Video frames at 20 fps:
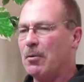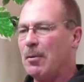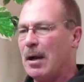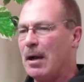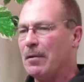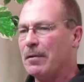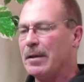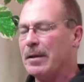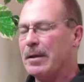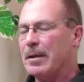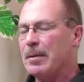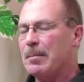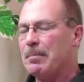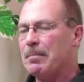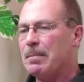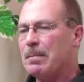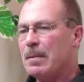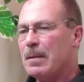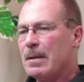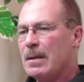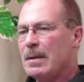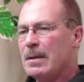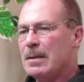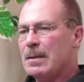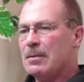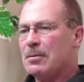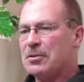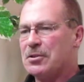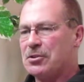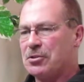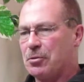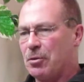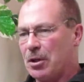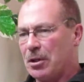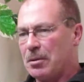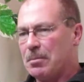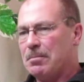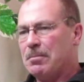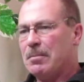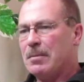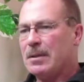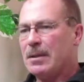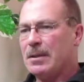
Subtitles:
around at him, which struck him.